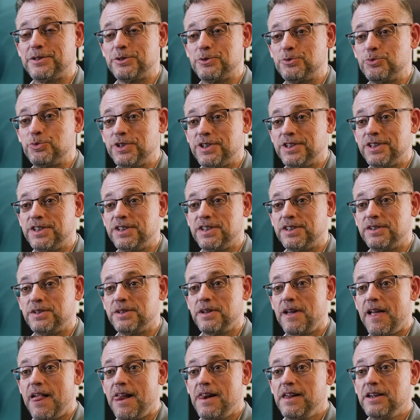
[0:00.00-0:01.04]

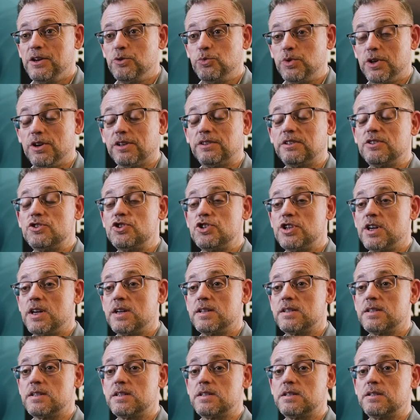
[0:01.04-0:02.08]
We got the
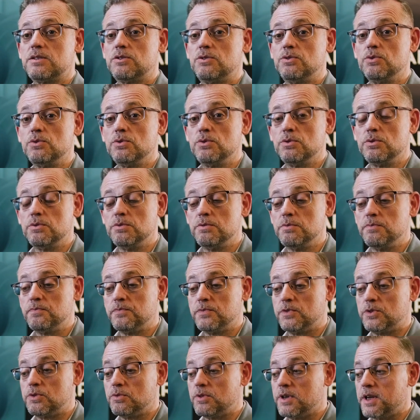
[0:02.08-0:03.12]
chance
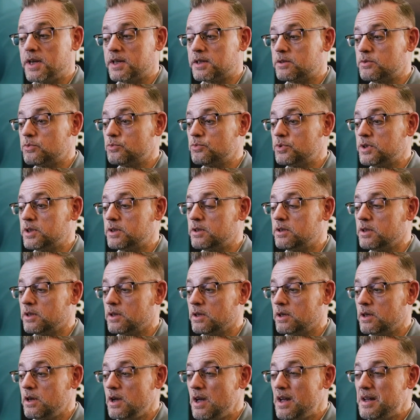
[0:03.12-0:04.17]
to get with
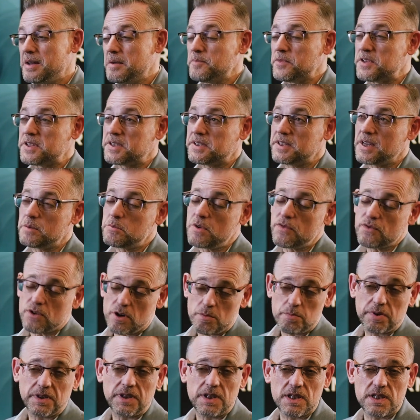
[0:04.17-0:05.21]
some of
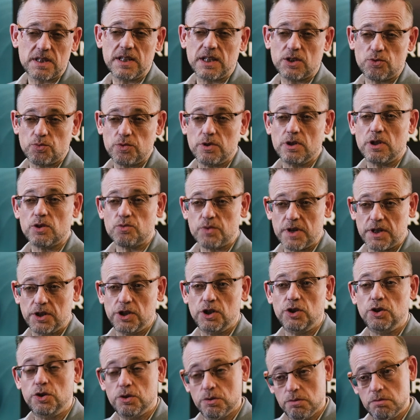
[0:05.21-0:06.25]
companies that we
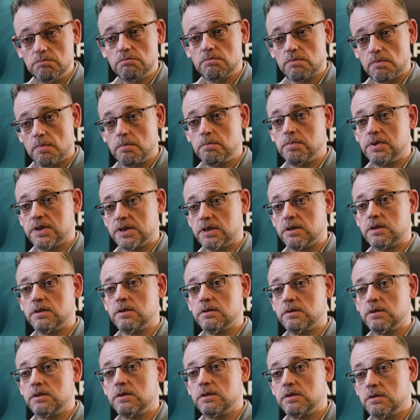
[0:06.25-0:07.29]
already knew, but
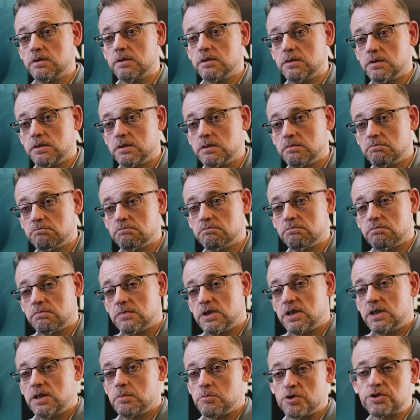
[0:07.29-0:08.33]

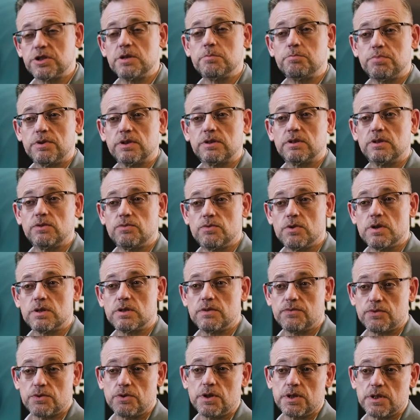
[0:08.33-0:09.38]
the most important was,
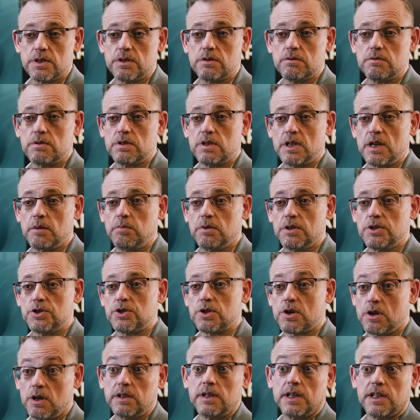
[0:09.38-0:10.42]
of course, to
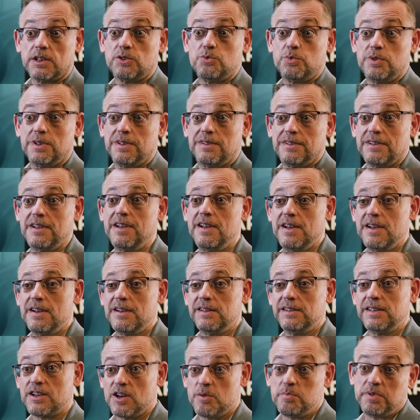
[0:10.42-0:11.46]
establish contact with
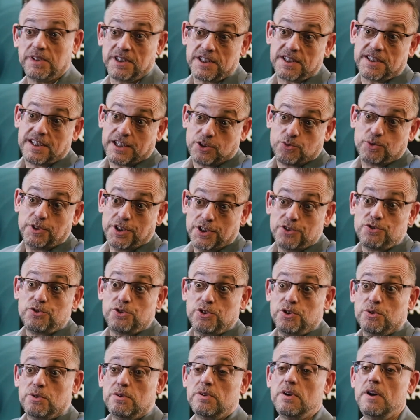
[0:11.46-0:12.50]
the companies that we
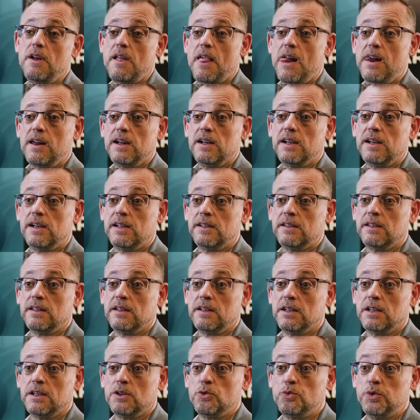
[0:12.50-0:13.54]
didn't know, and
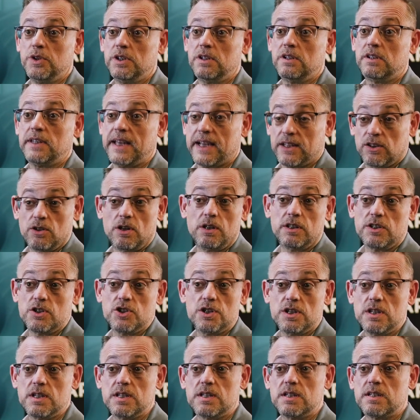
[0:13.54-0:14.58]
with
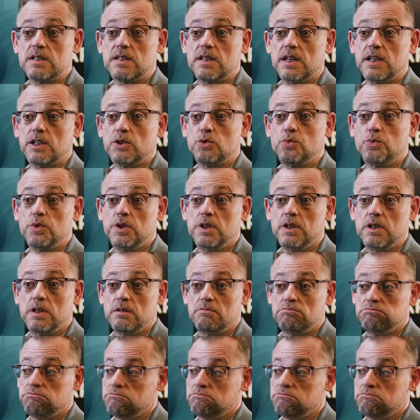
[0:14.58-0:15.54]
technologies that we